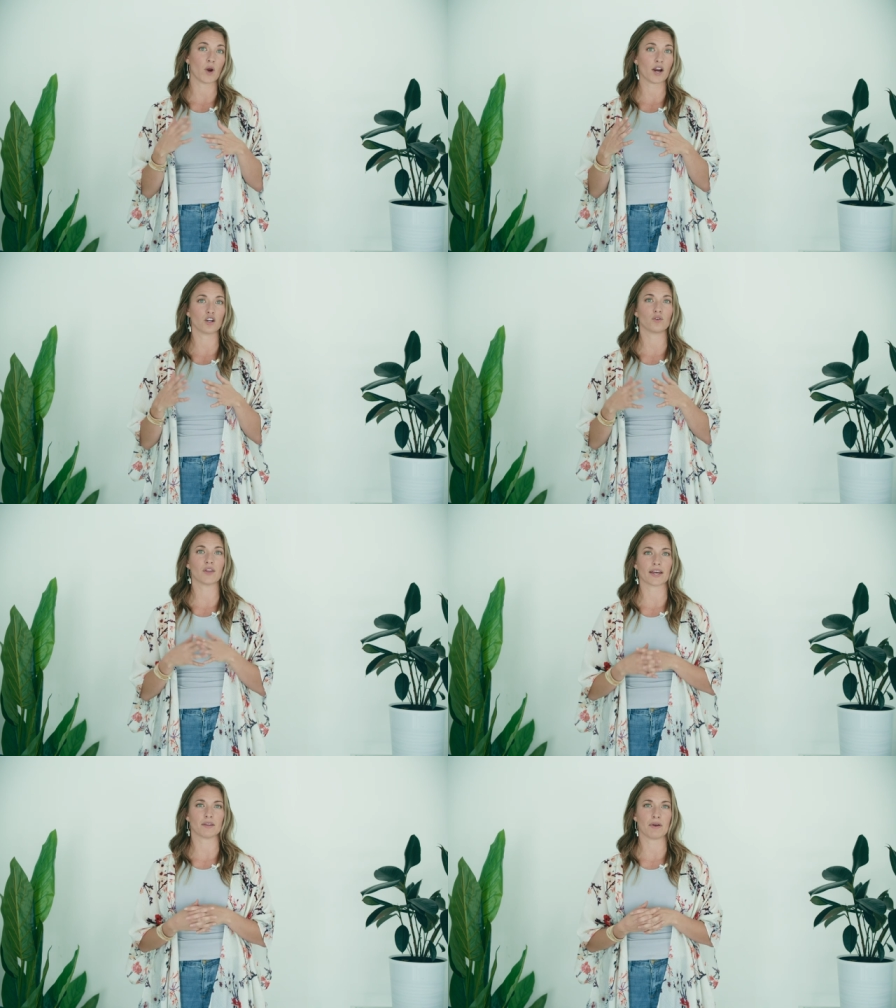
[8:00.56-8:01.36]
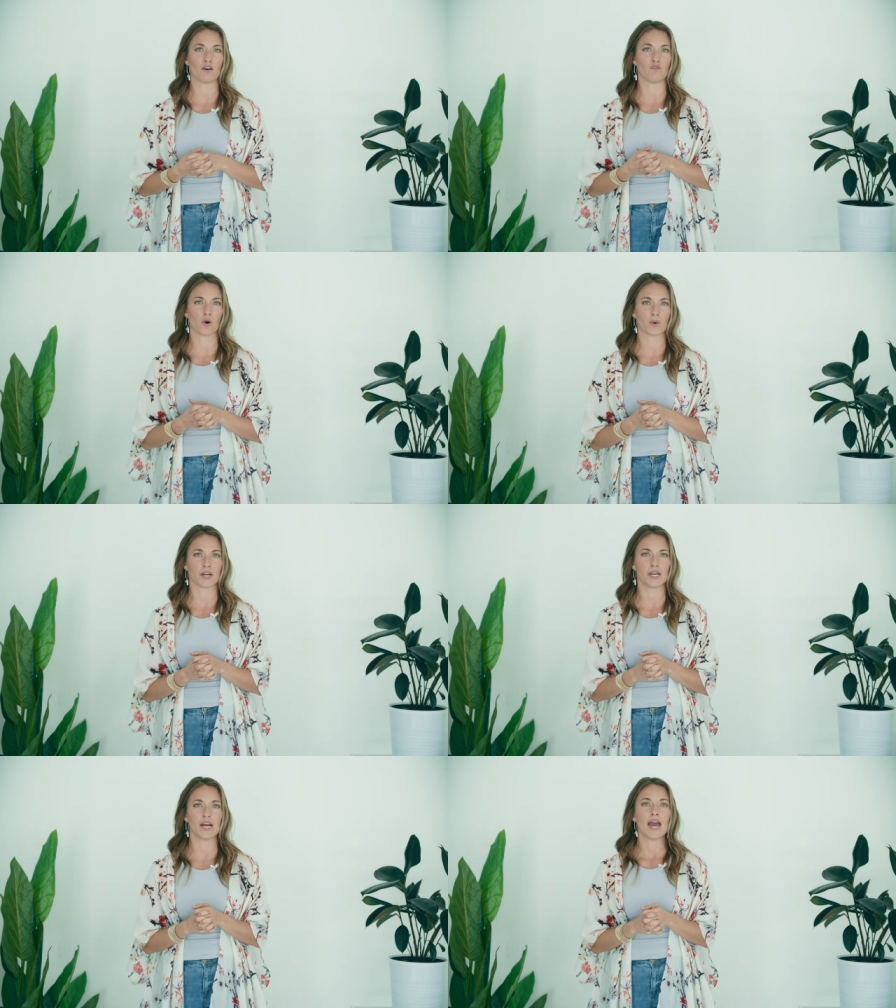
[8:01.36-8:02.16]
where you'd like the mail
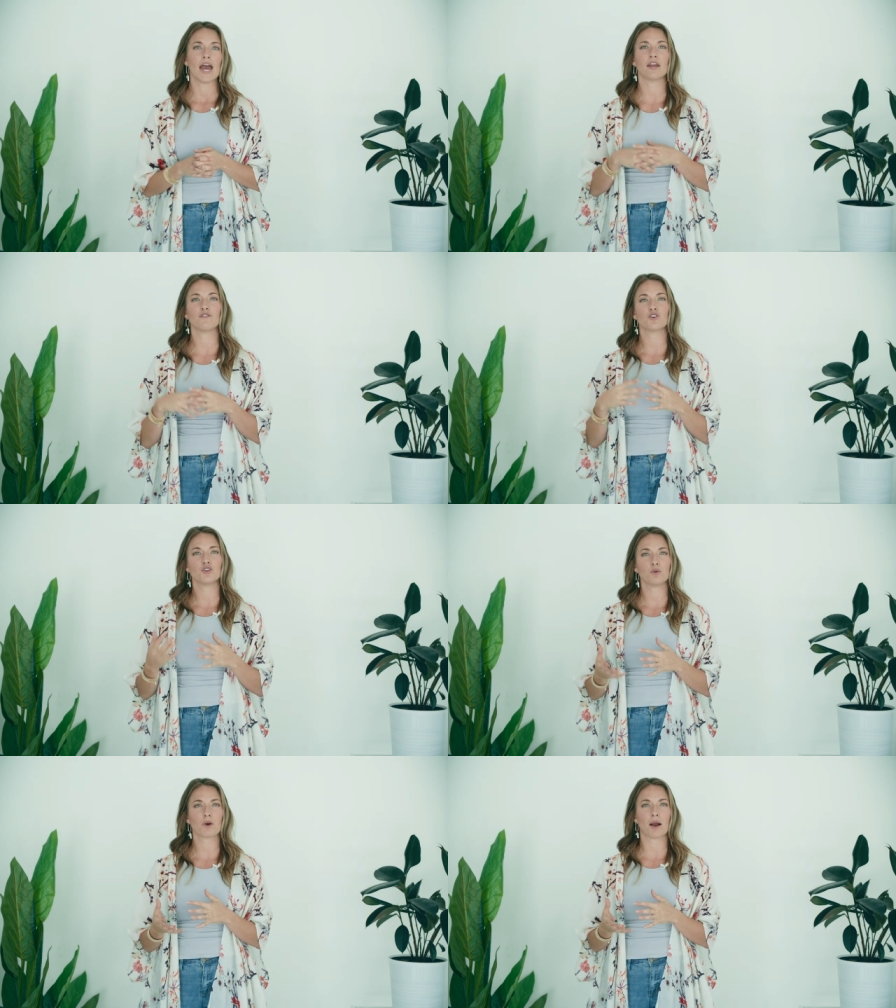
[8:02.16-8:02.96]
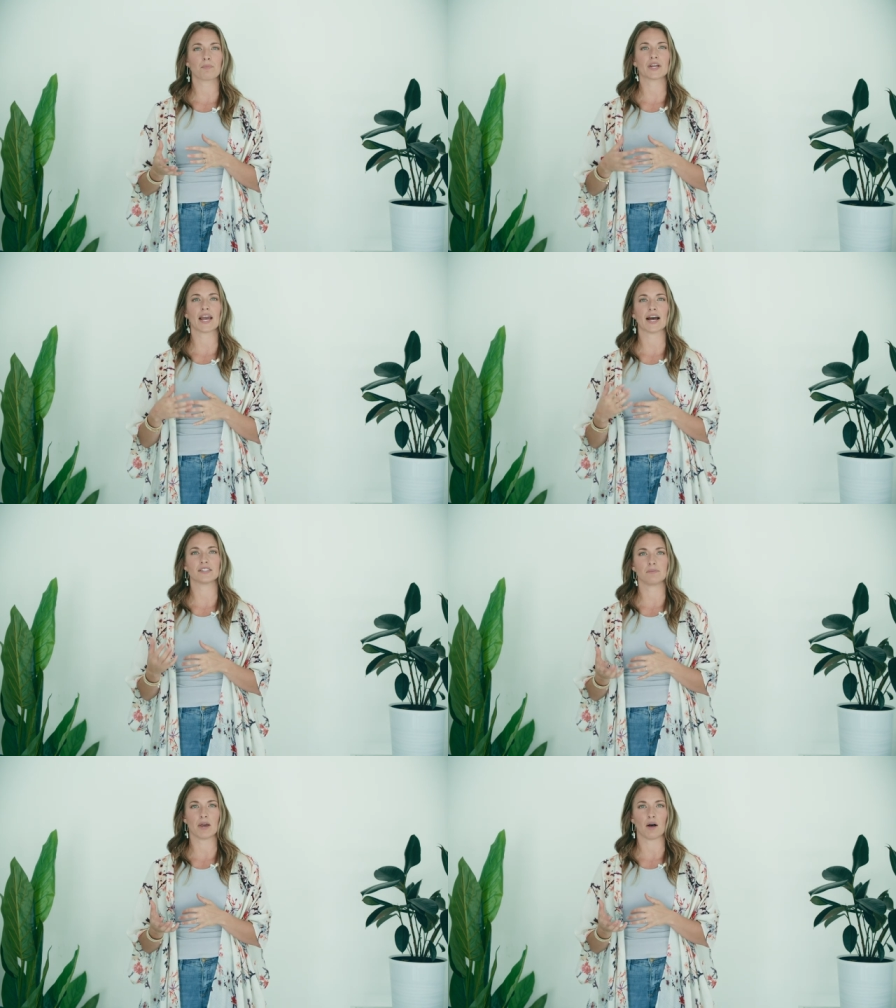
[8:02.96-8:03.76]
forwarded. And if your new property
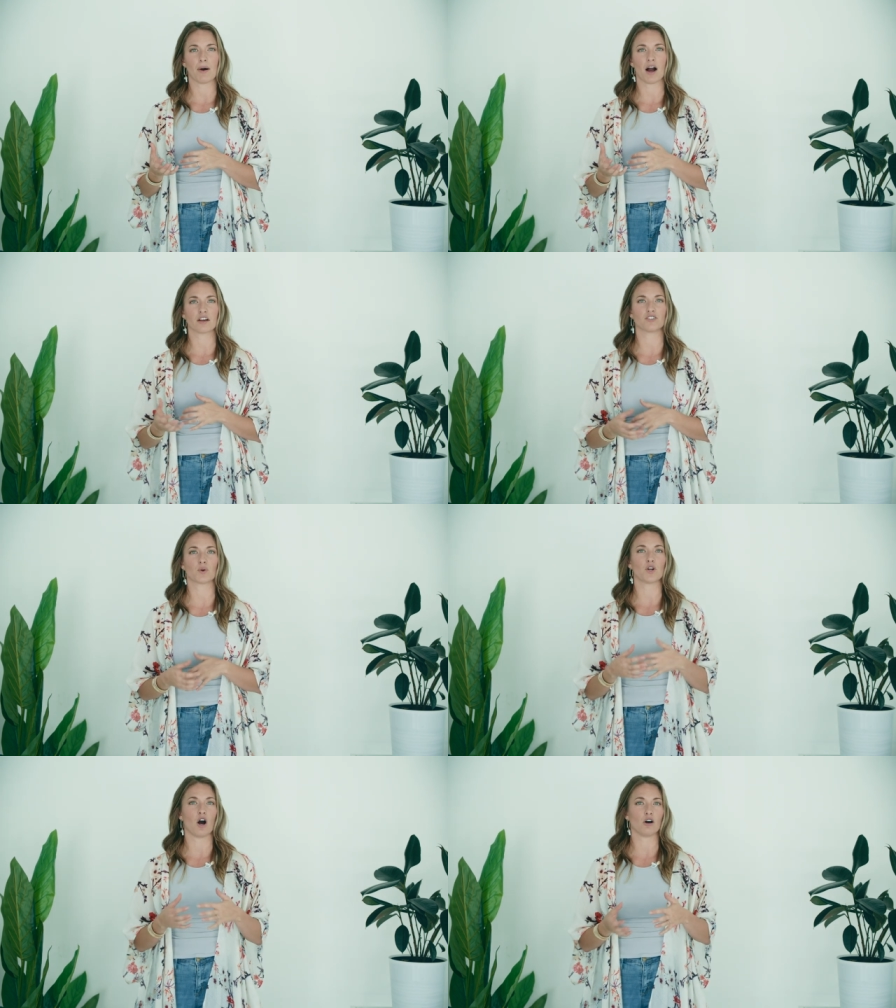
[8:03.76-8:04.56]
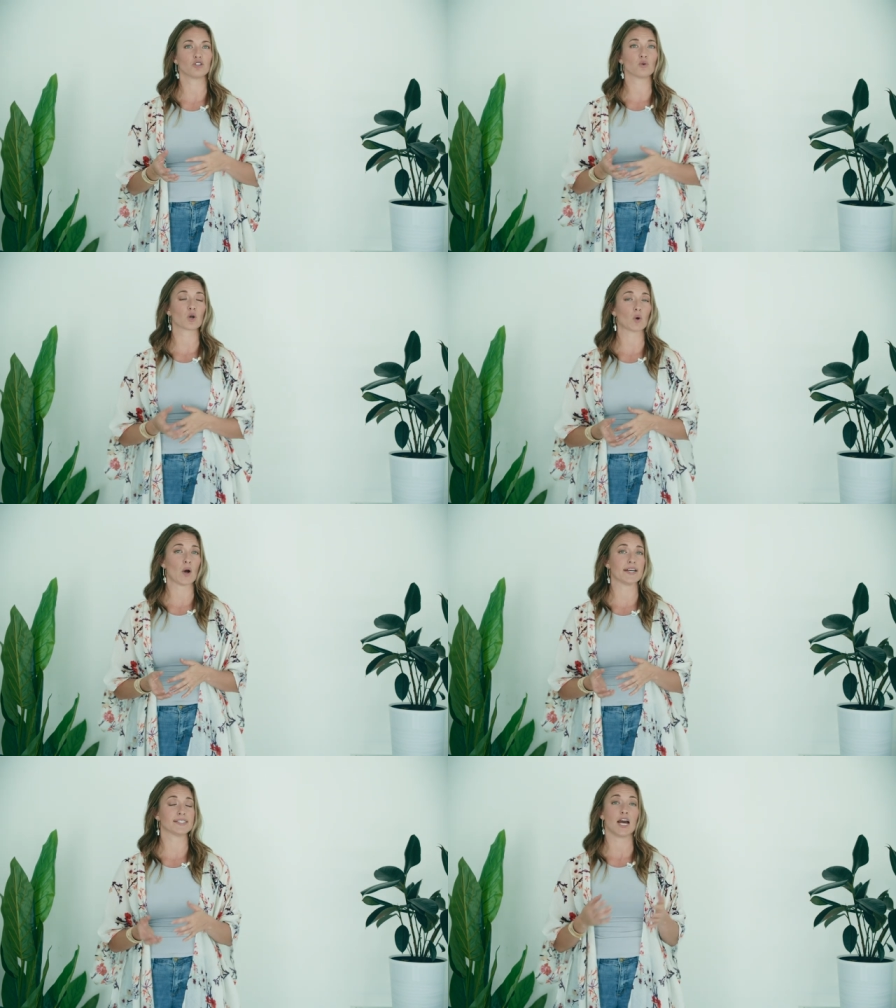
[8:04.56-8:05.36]
has a mailbox, you can also
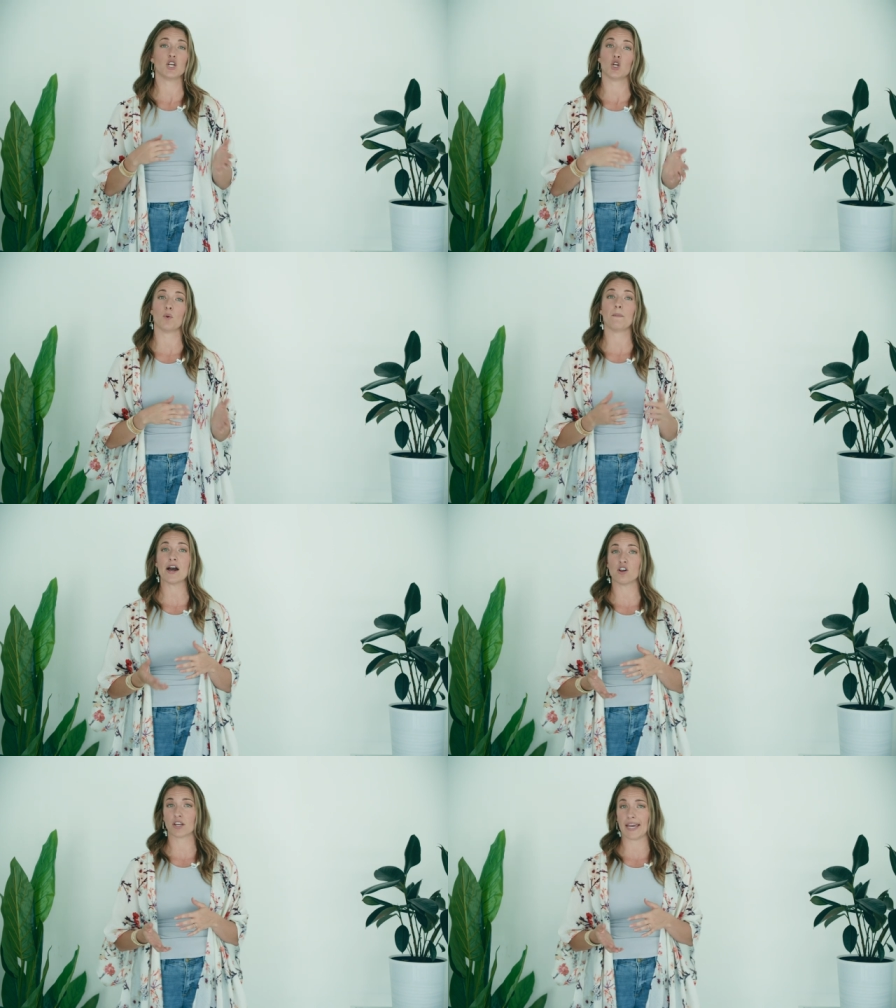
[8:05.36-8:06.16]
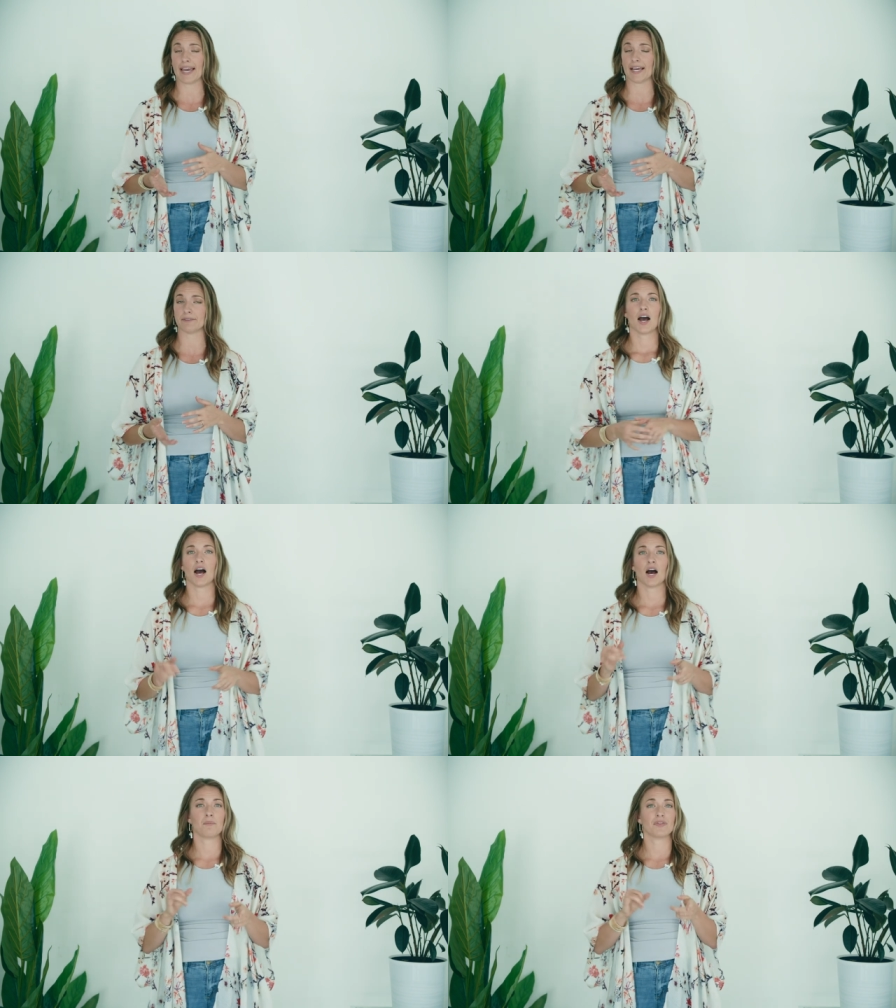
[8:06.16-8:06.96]
request a new mail key.
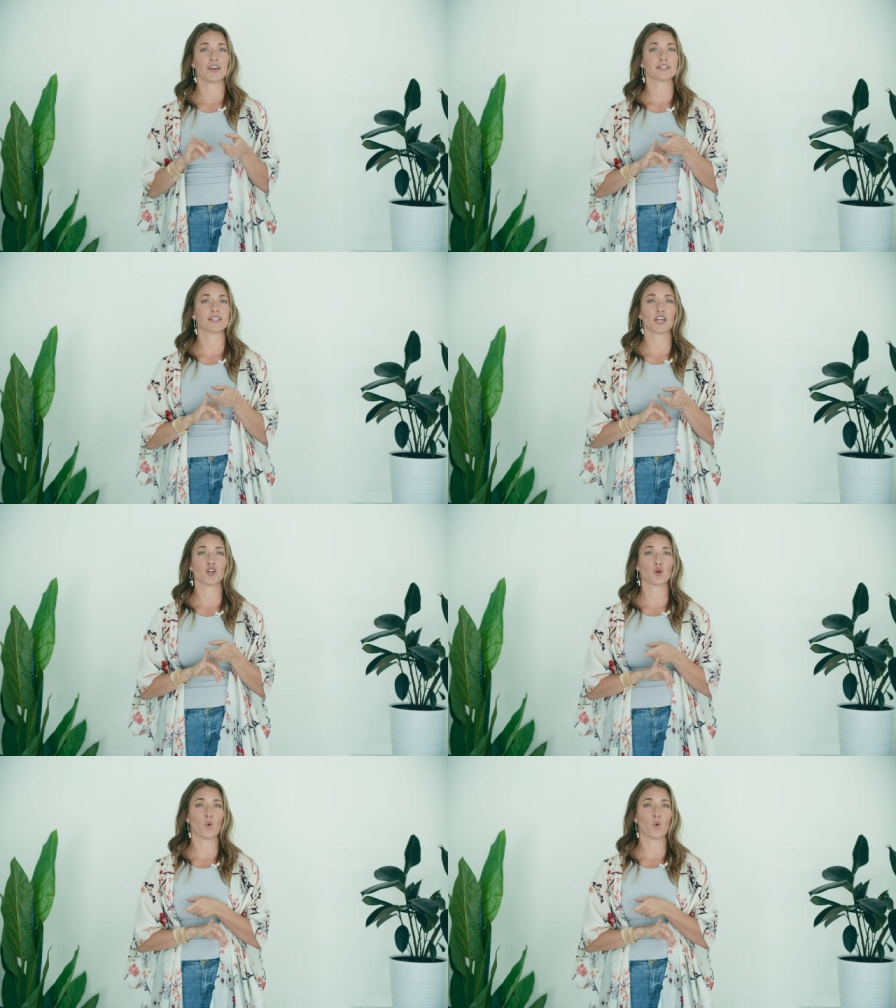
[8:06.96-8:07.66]
Um, things like your